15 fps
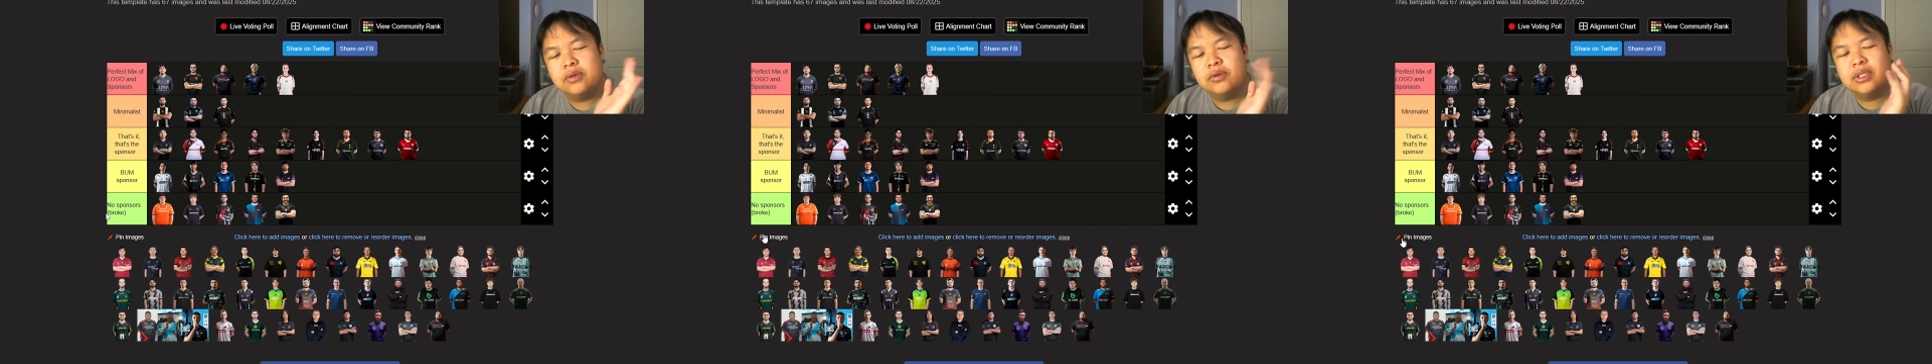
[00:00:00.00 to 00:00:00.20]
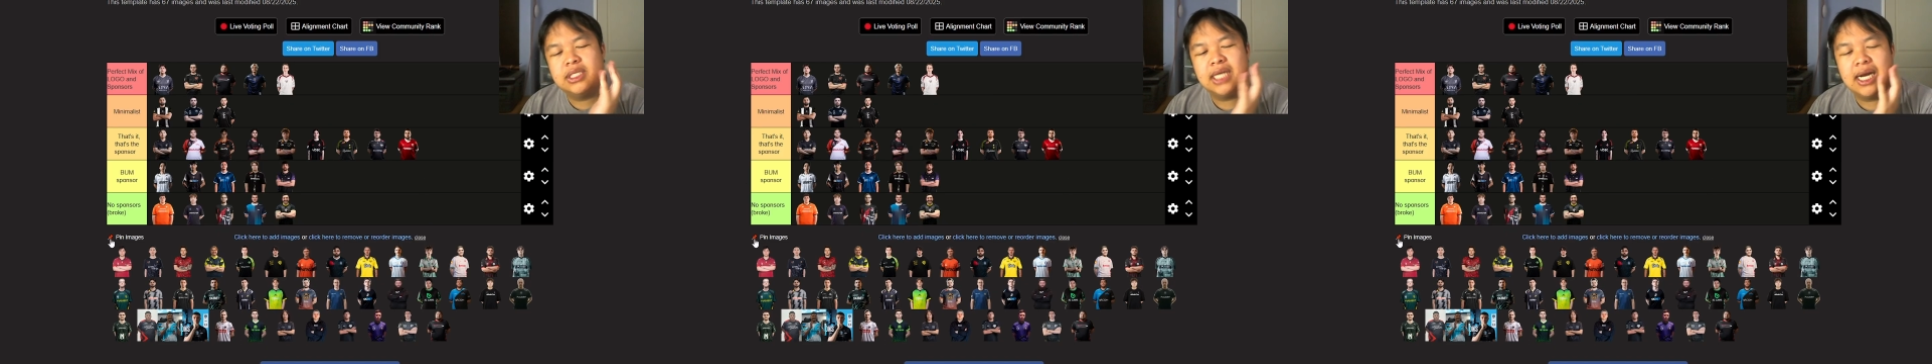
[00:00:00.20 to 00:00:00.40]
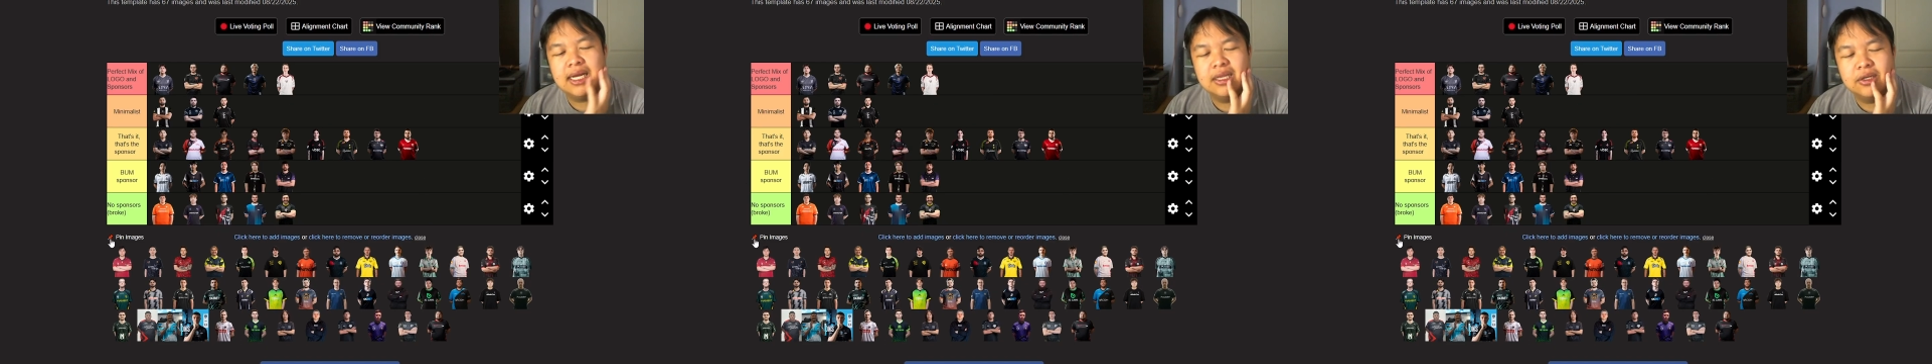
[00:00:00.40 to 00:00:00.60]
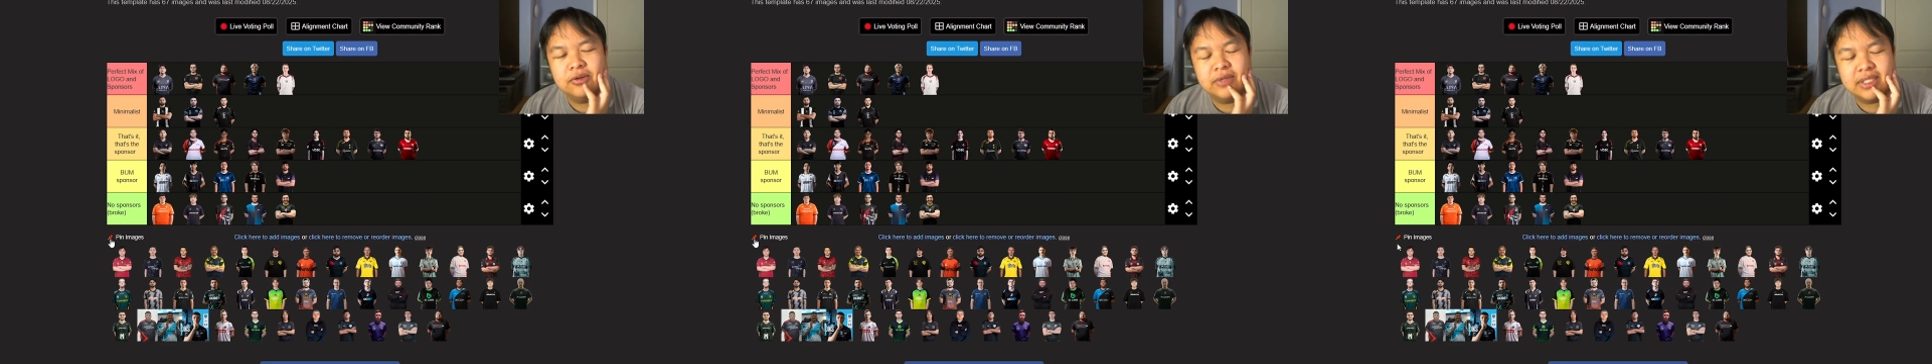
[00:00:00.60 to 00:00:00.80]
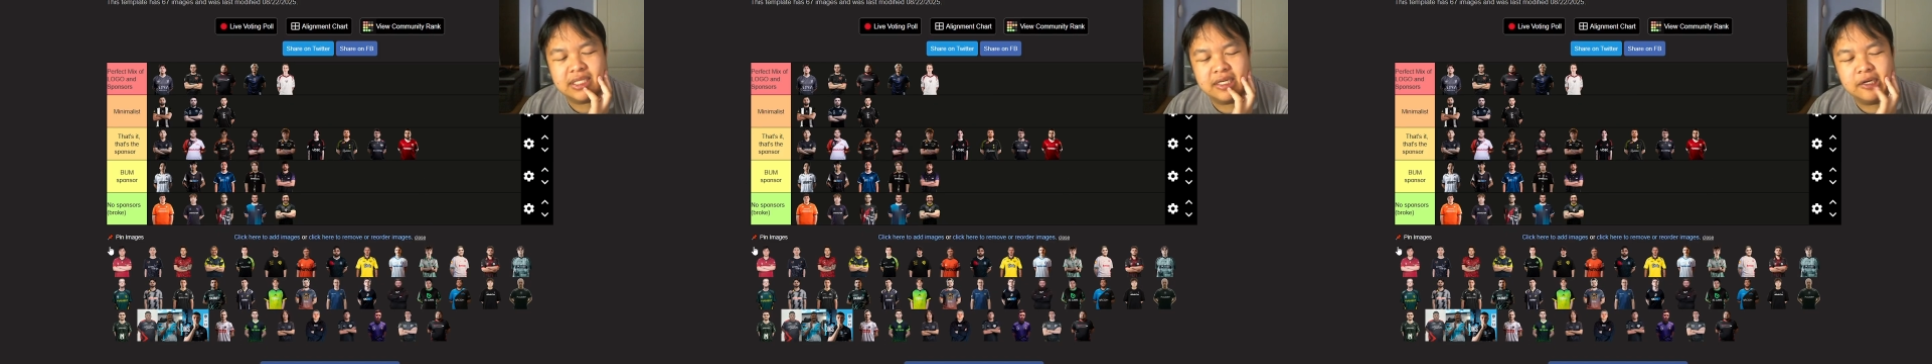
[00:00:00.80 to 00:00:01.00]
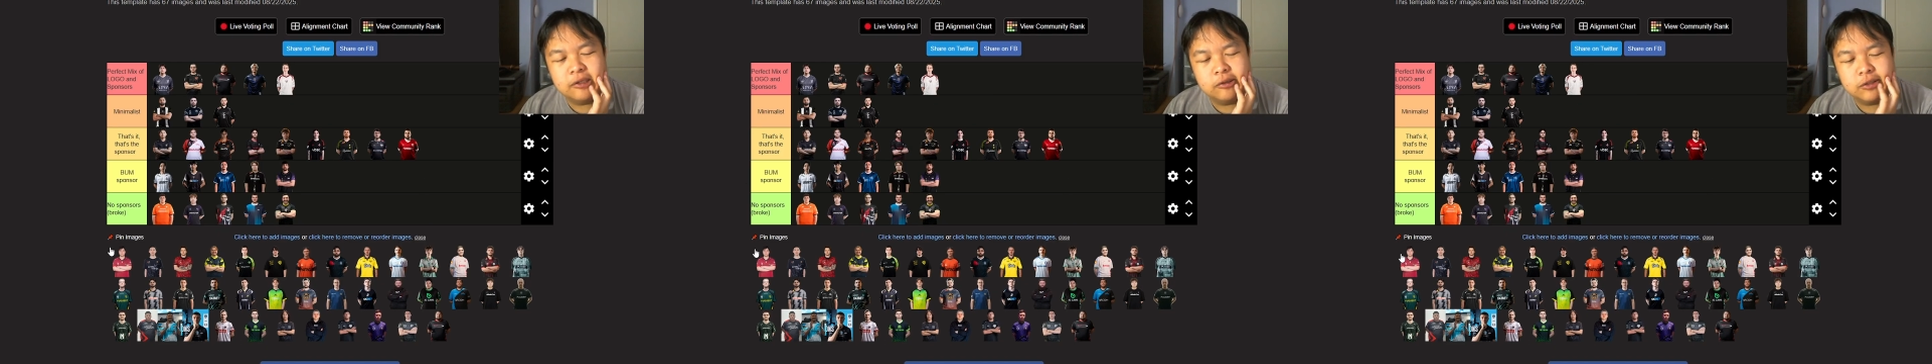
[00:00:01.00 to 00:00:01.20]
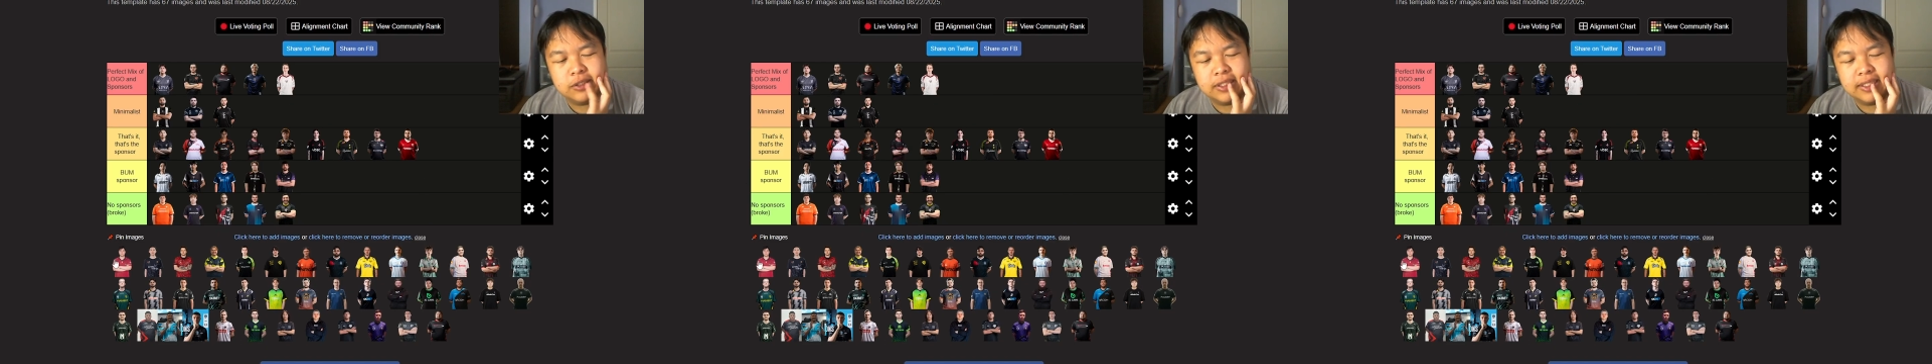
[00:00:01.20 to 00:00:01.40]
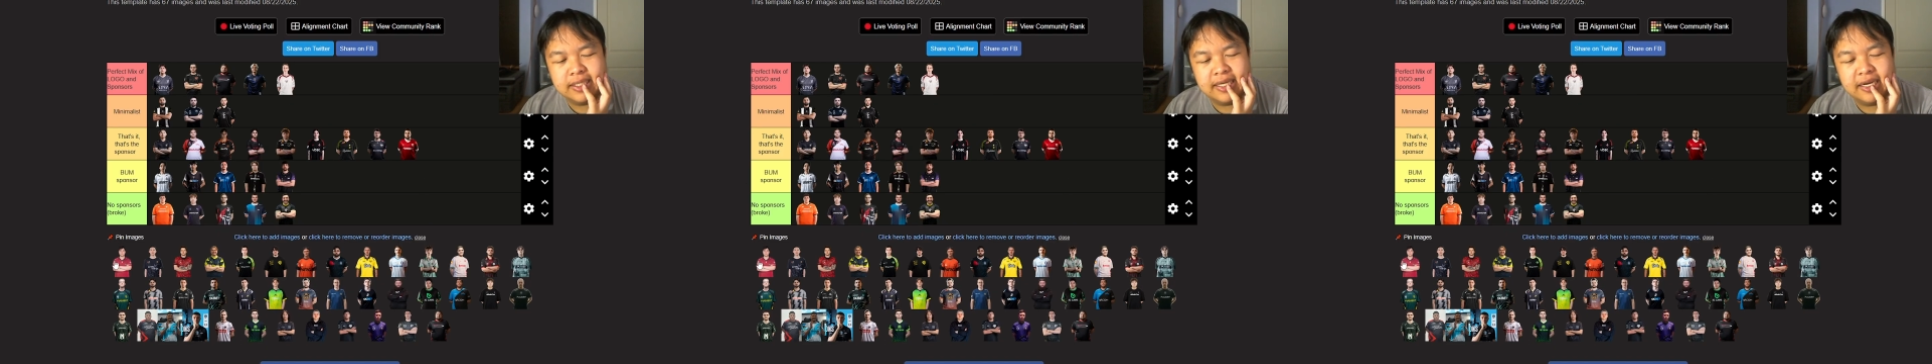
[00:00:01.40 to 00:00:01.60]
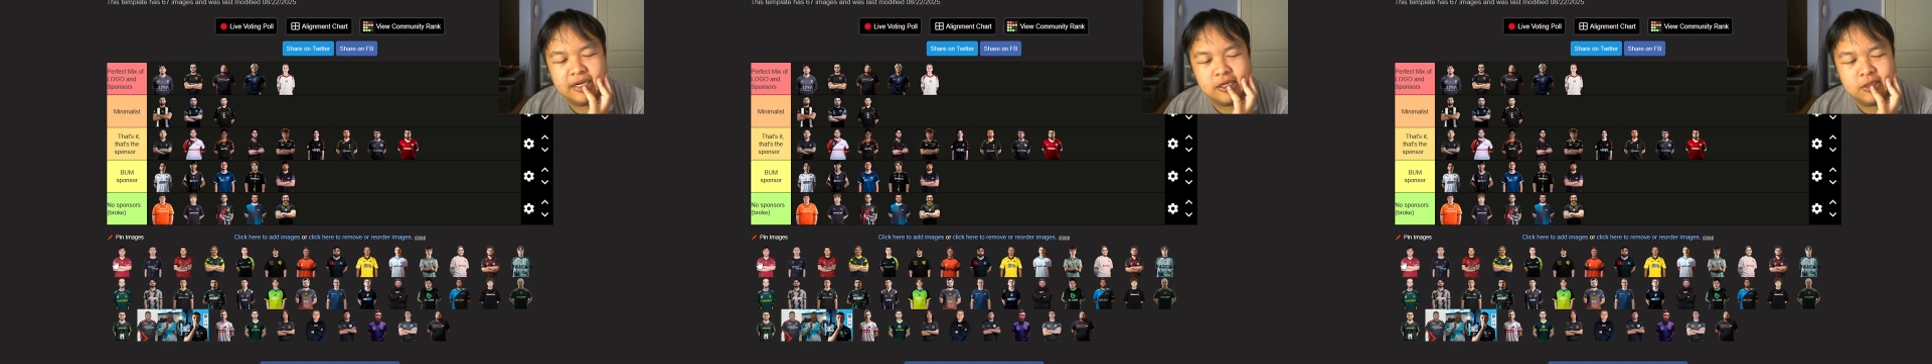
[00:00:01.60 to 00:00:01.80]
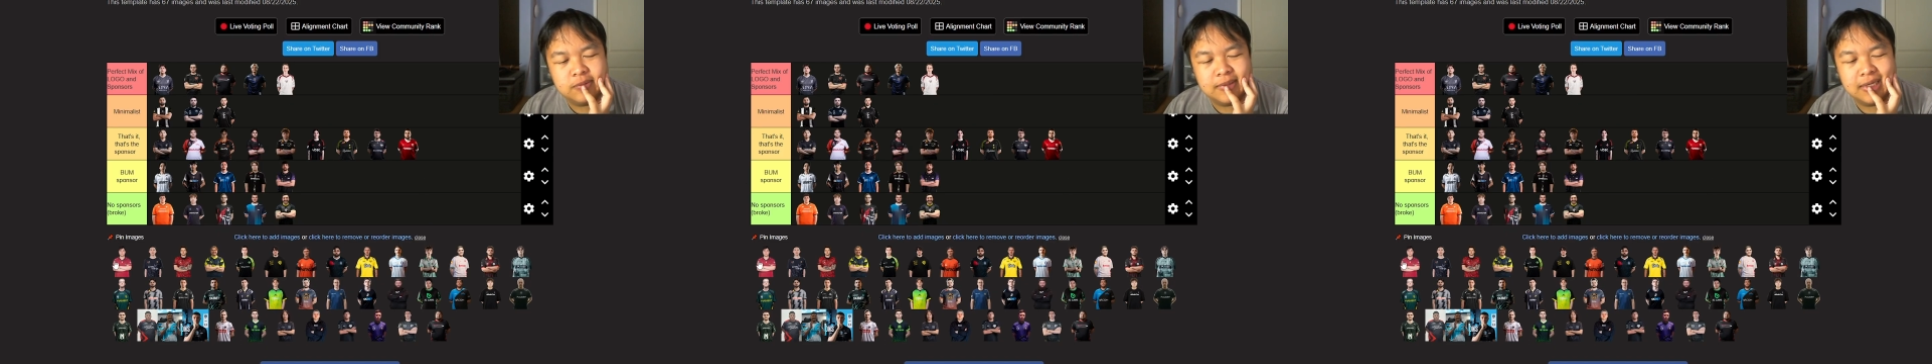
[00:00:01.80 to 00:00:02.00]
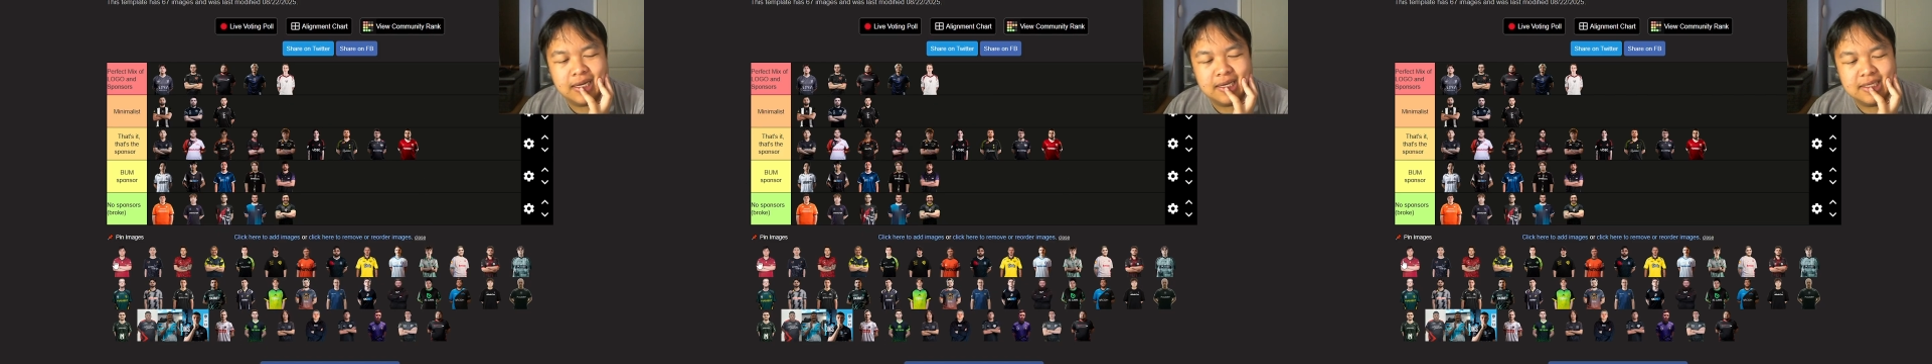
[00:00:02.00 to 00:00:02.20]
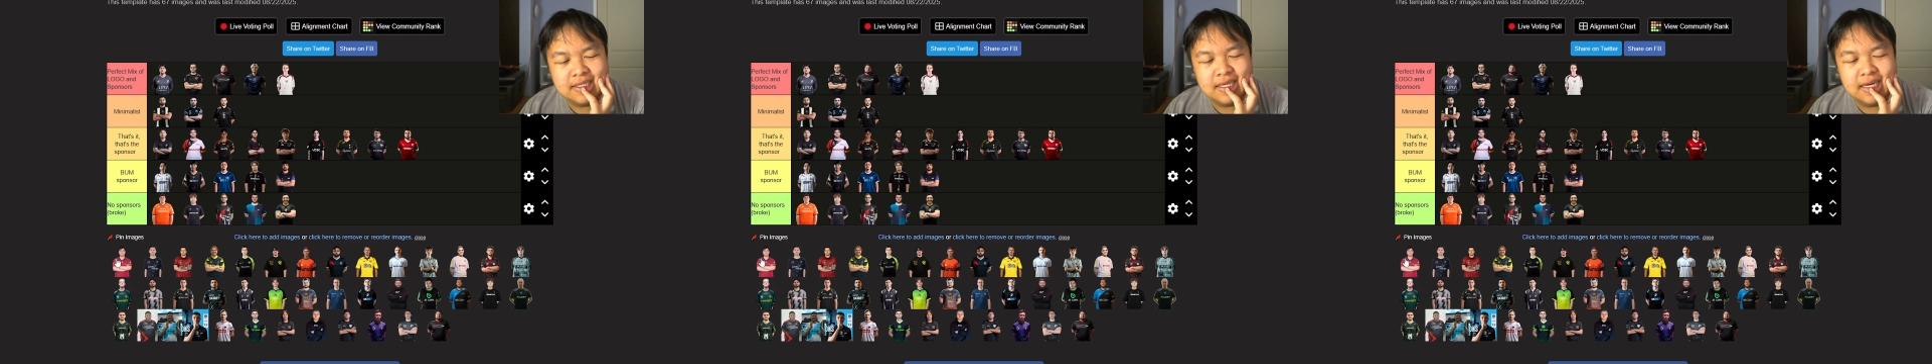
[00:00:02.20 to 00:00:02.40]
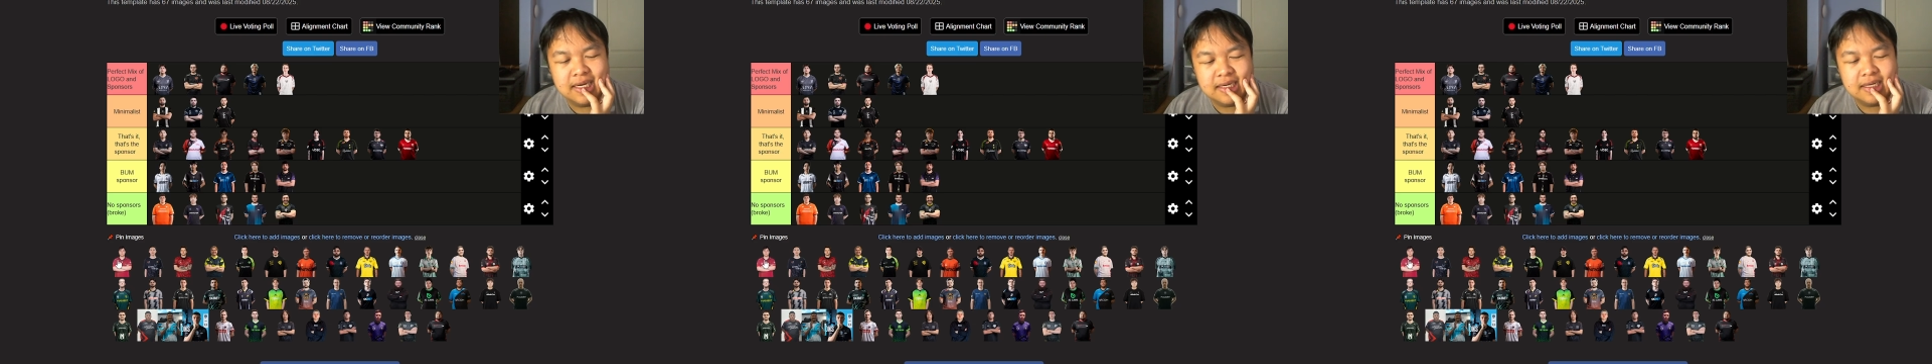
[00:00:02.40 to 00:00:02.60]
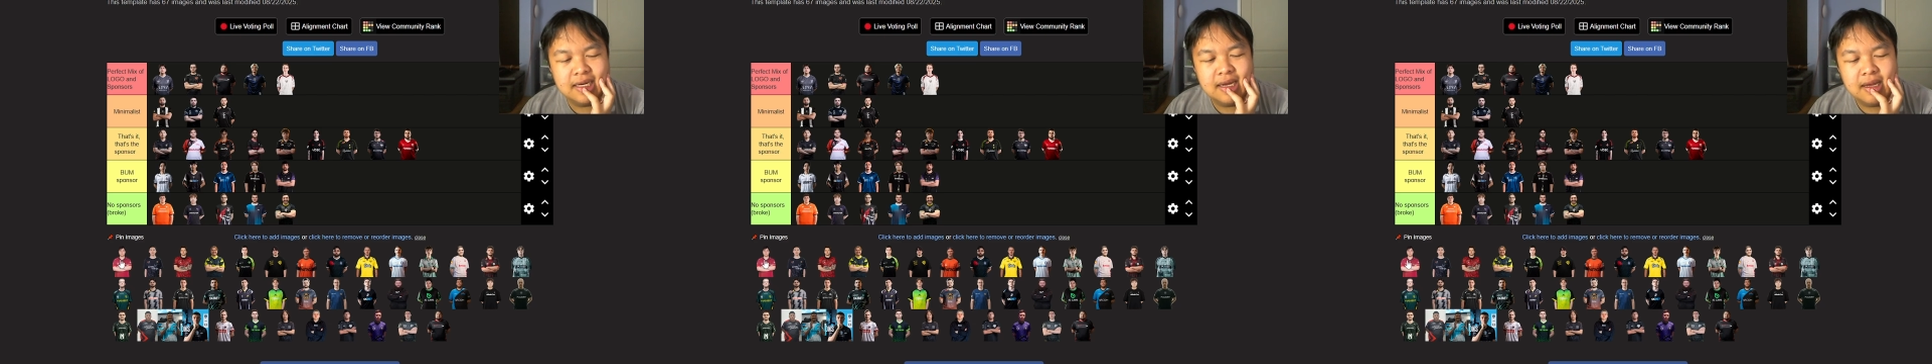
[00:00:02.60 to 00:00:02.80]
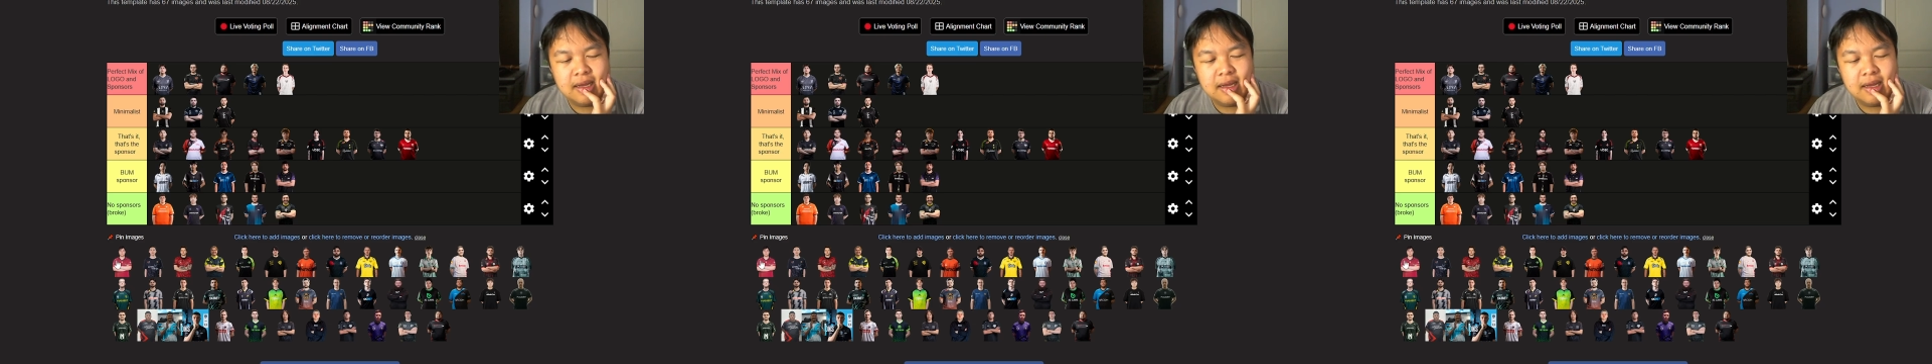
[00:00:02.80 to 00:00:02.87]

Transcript: Tyloo, it's an interesting case because, like,